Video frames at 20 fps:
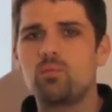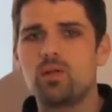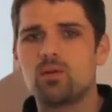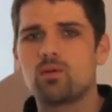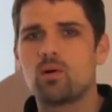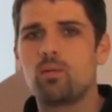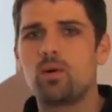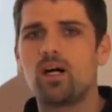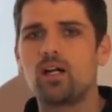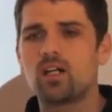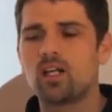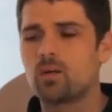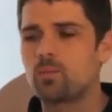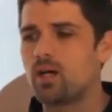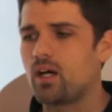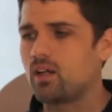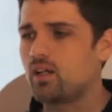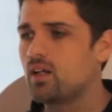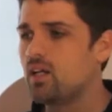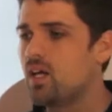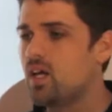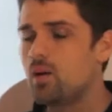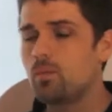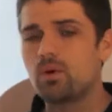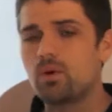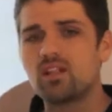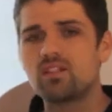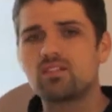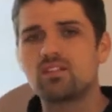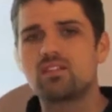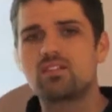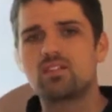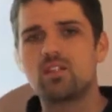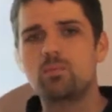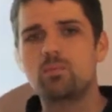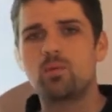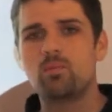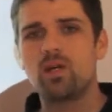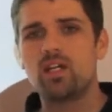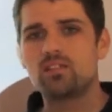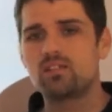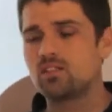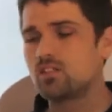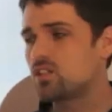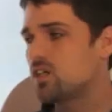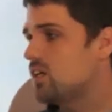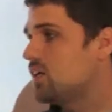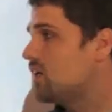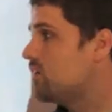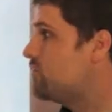be robotic about it, but it's a simple message.